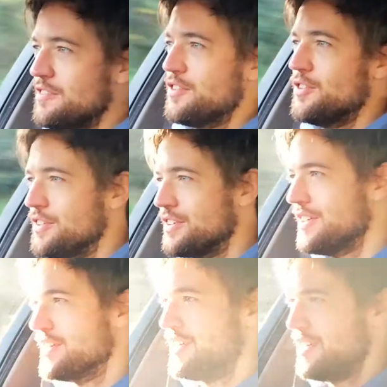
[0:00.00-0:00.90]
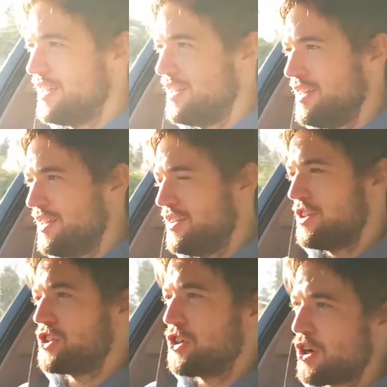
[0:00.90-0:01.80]
fun to
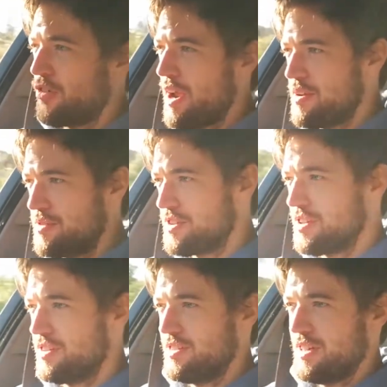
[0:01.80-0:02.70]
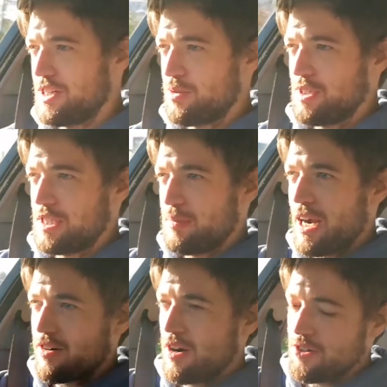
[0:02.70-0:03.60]
chuck around a twisty
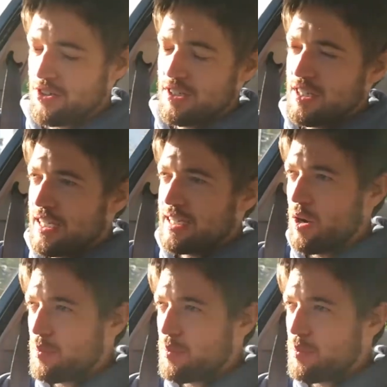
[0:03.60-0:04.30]
back road. Now, it